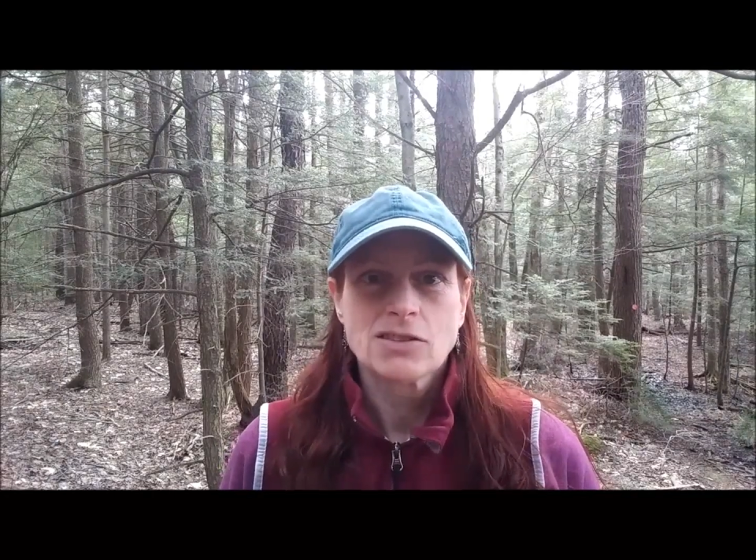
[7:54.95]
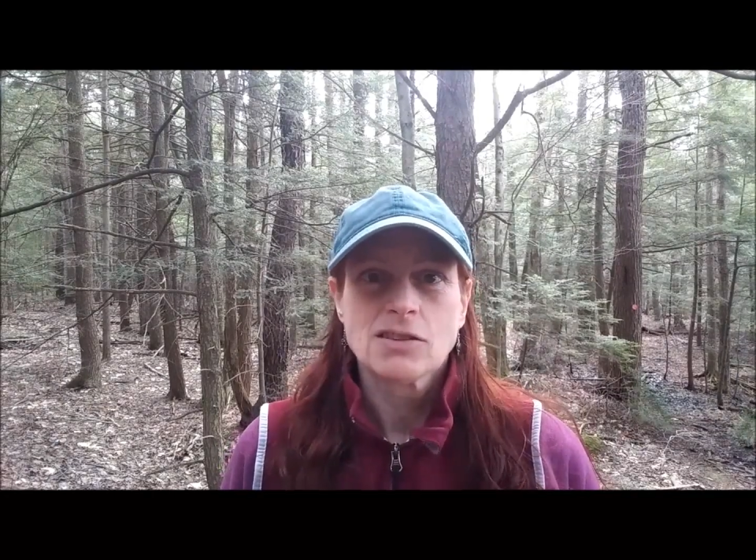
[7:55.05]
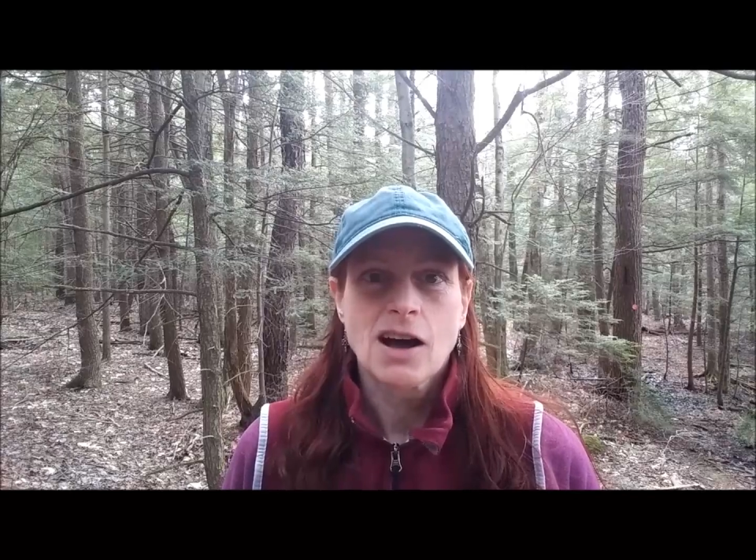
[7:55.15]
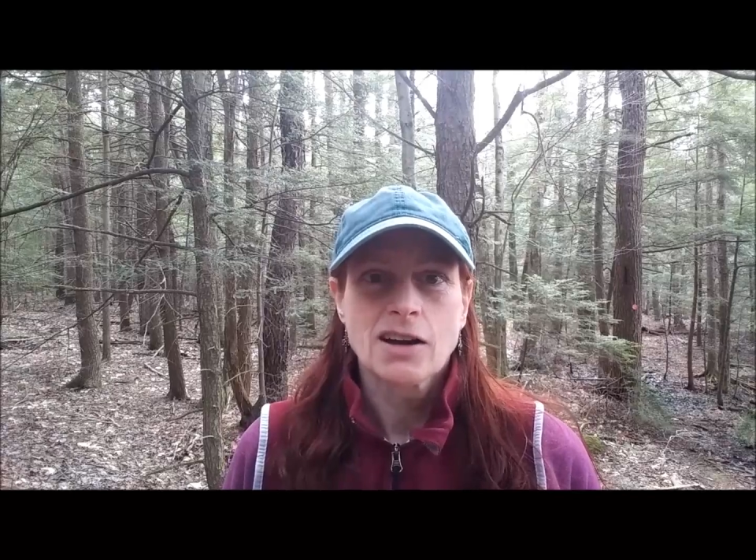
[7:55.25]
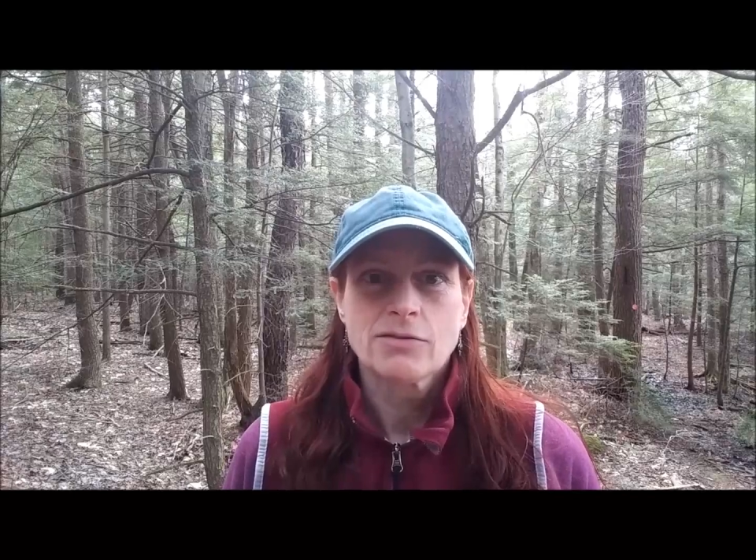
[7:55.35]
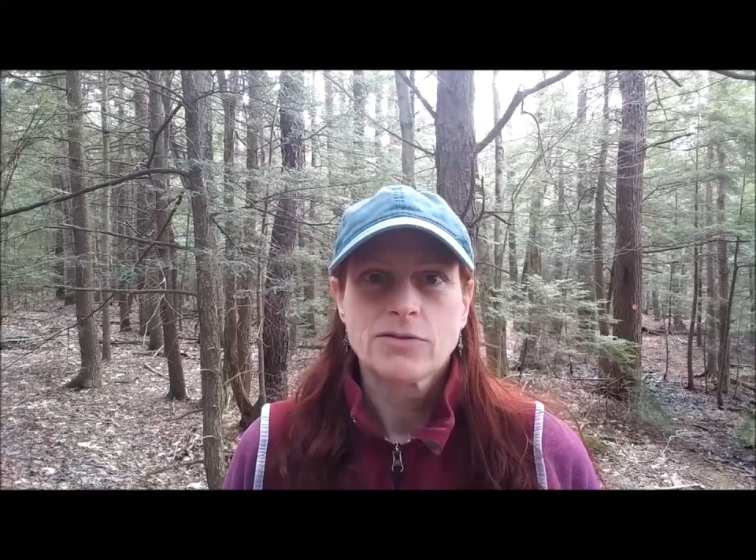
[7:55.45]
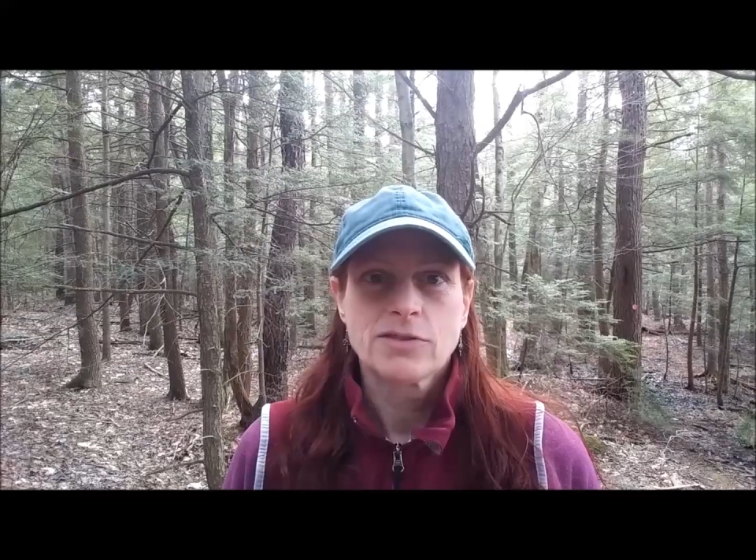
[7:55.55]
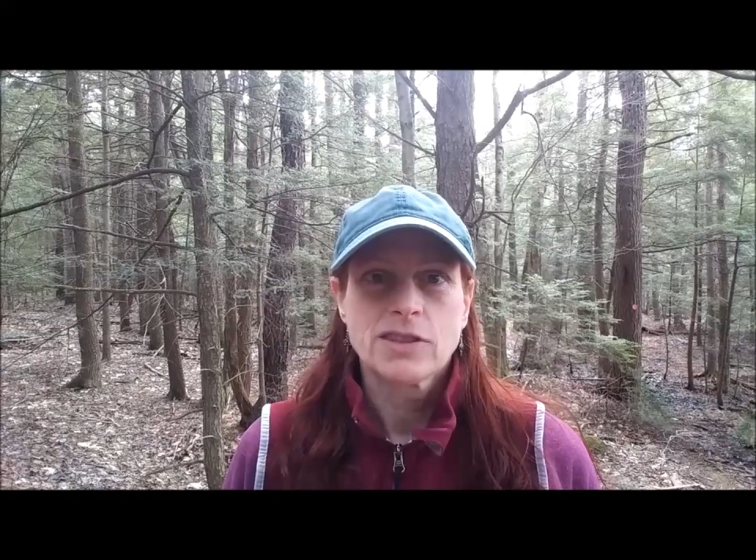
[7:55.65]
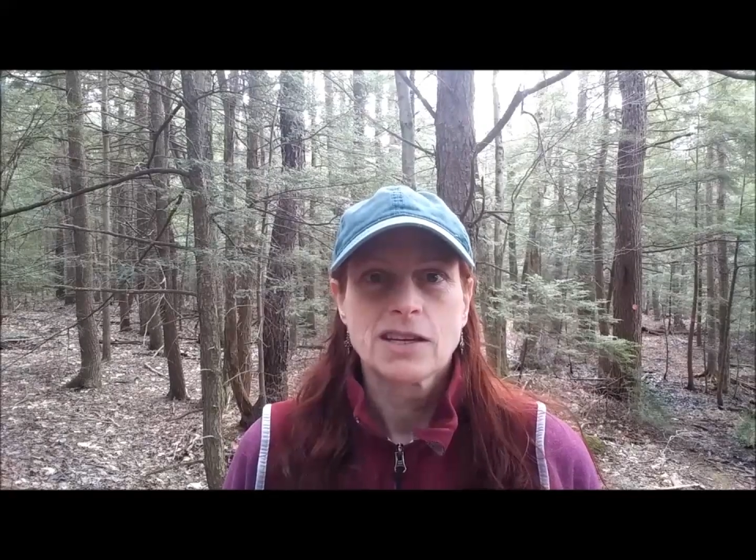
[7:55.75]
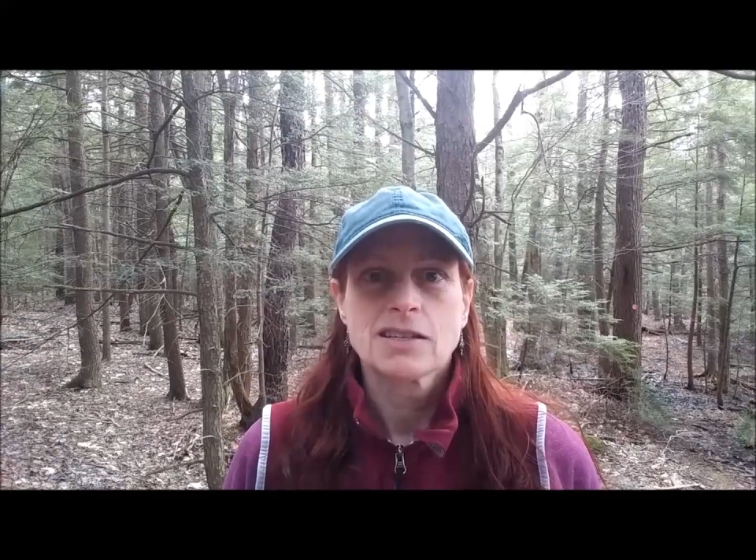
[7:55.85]
lot of
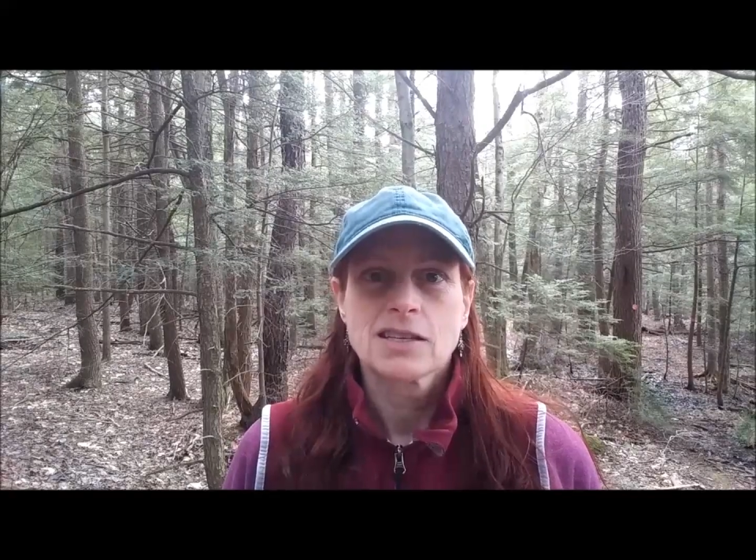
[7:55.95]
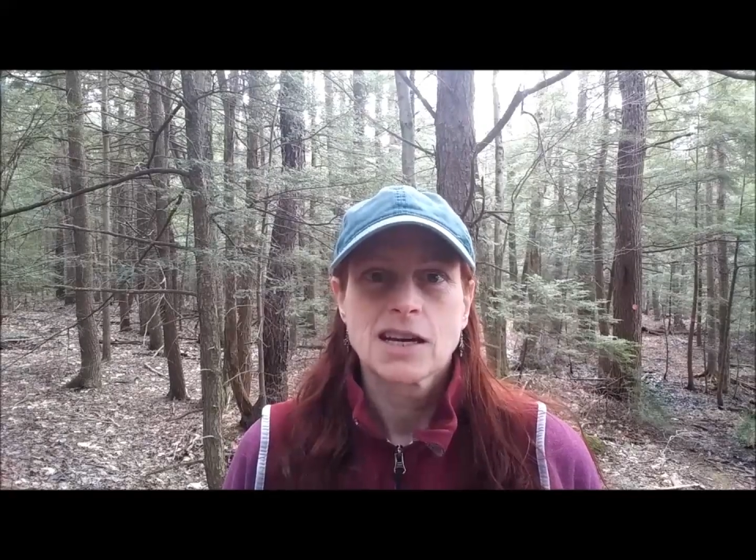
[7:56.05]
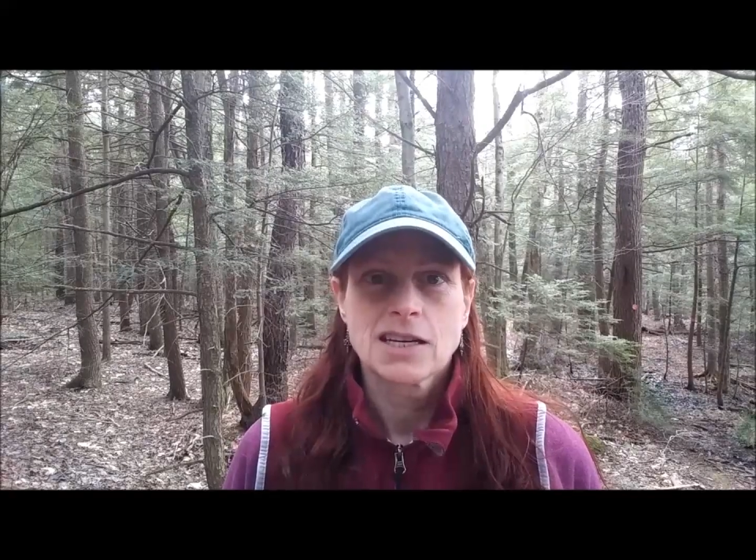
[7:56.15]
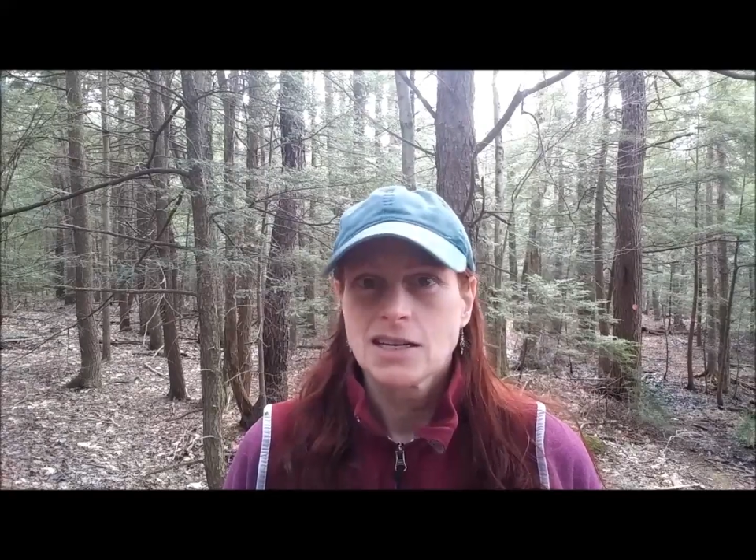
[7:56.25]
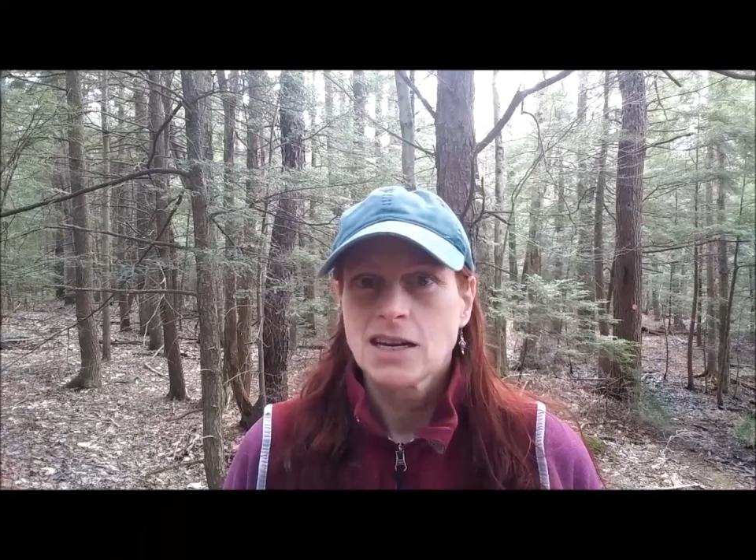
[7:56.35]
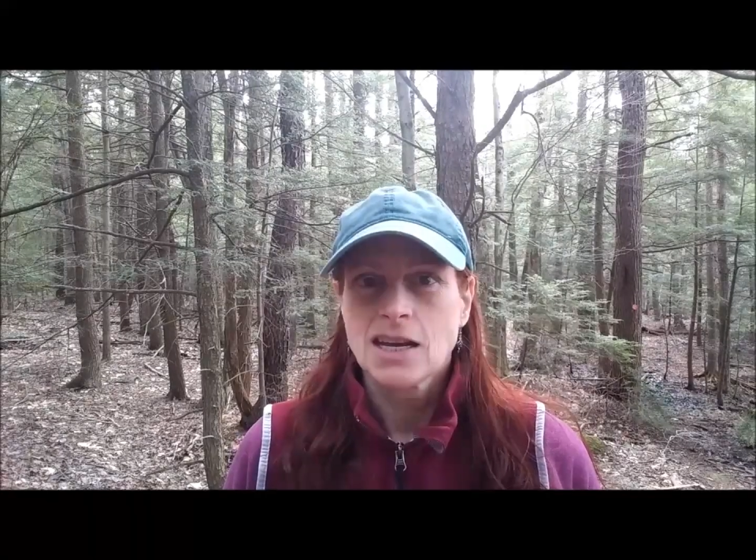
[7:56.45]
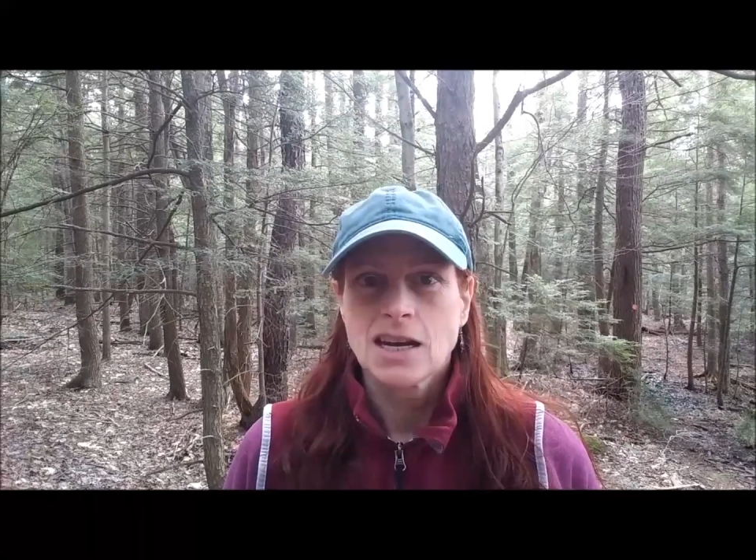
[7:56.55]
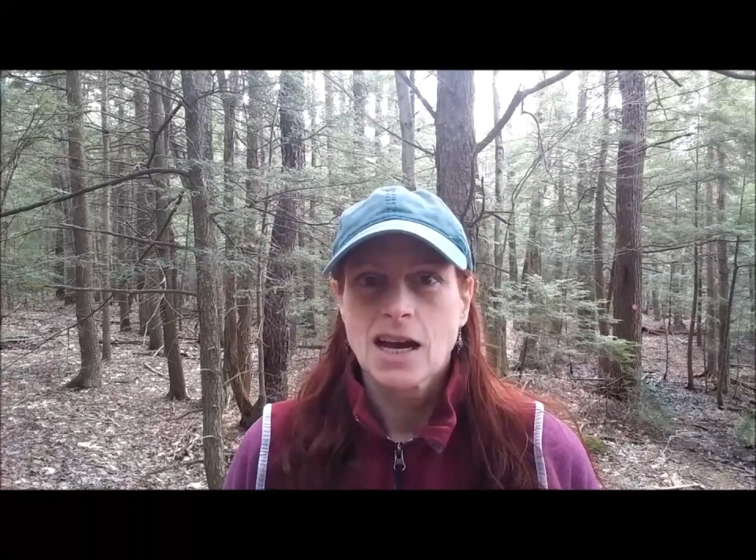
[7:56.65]
things that I need.